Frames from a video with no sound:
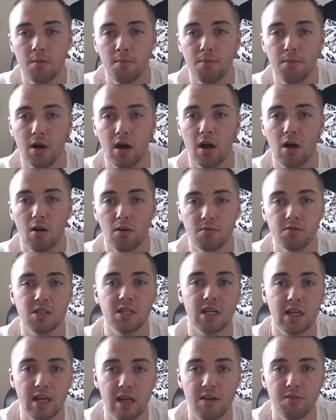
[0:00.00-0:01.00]
But
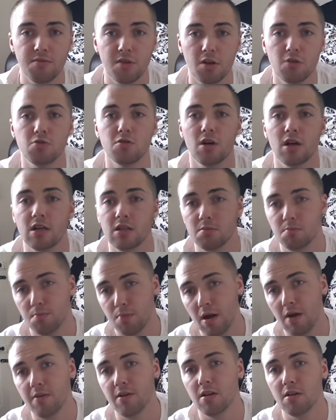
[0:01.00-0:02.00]
obviously leave no trace,
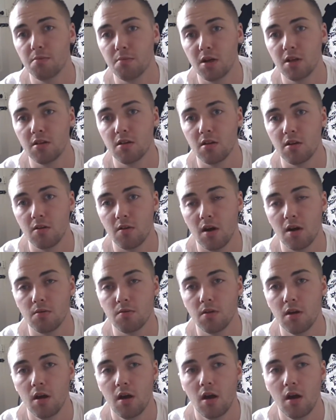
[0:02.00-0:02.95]
bury them under the ground.